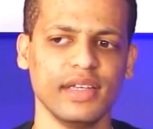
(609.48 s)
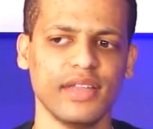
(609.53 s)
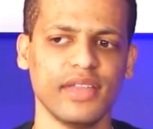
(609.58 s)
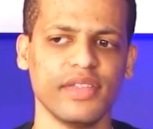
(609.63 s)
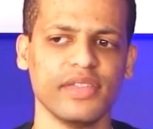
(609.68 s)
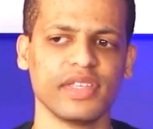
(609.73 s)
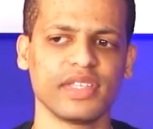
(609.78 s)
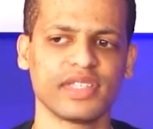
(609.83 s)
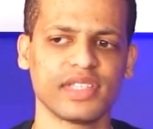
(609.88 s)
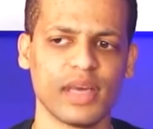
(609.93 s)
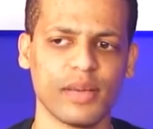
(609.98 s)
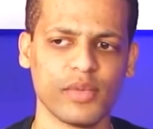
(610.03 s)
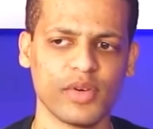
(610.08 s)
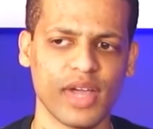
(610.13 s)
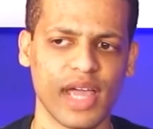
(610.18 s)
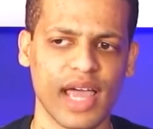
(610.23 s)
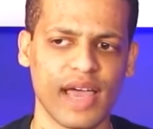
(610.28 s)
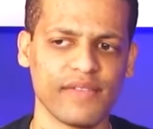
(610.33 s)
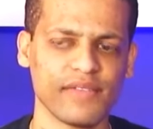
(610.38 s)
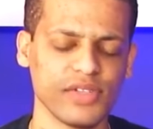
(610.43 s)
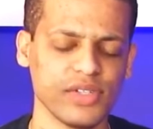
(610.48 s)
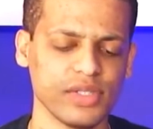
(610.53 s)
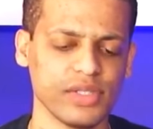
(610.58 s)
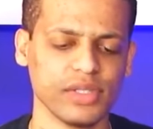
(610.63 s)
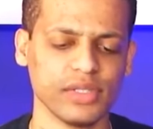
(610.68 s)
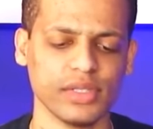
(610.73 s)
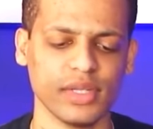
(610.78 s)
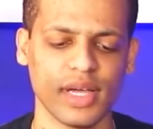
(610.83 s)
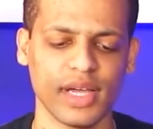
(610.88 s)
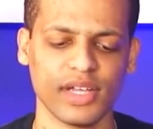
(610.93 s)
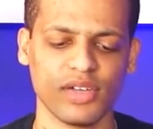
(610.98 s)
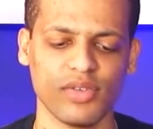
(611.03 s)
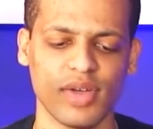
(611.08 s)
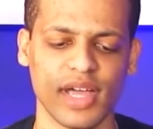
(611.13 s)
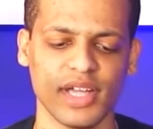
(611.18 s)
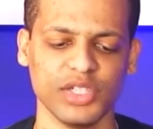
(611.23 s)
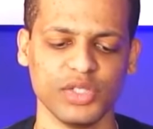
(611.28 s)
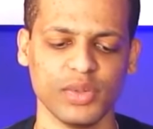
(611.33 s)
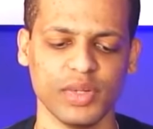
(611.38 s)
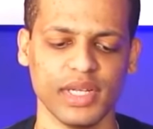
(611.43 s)
and then the summer after I
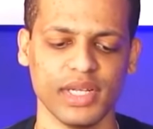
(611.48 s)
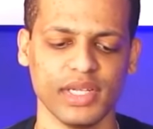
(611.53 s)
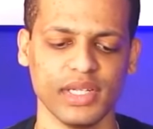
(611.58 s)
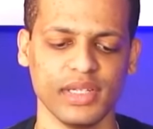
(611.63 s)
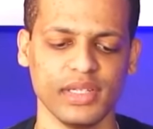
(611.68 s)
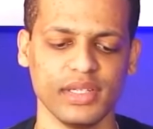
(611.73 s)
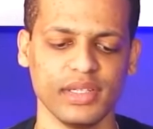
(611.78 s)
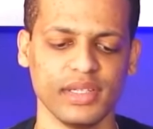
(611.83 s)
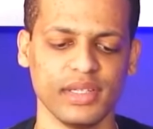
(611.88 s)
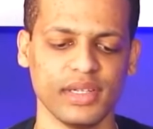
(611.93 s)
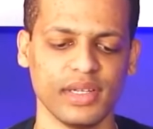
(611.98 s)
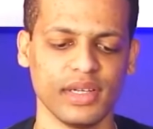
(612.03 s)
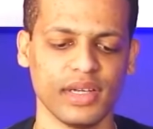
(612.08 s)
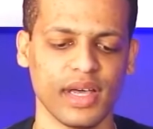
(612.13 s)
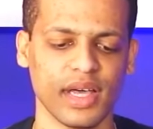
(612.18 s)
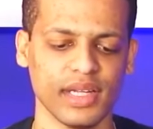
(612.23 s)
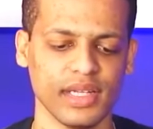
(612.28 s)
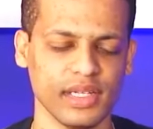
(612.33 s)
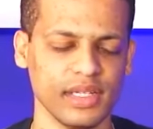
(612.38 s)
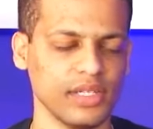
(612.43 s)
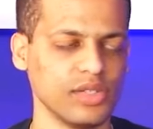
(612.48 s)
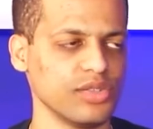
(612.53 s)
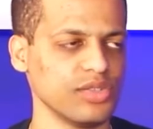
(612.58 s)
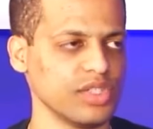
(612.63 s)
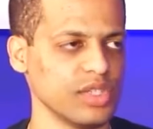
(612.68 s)
graduated, I did an